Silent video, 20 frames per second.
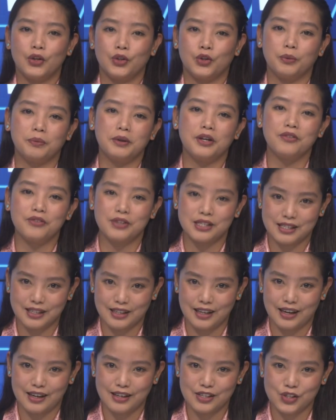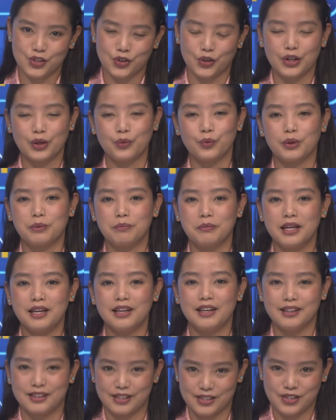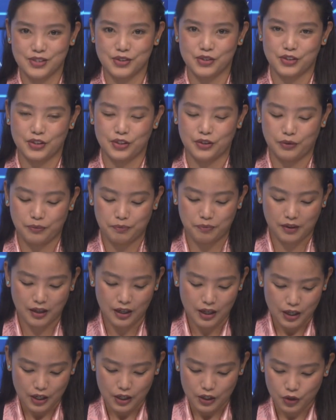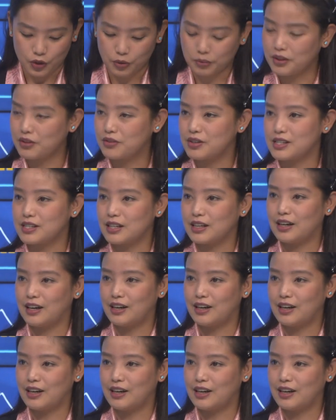Thupten Rinzin, joining with me in the studio. Thupten Rinzin,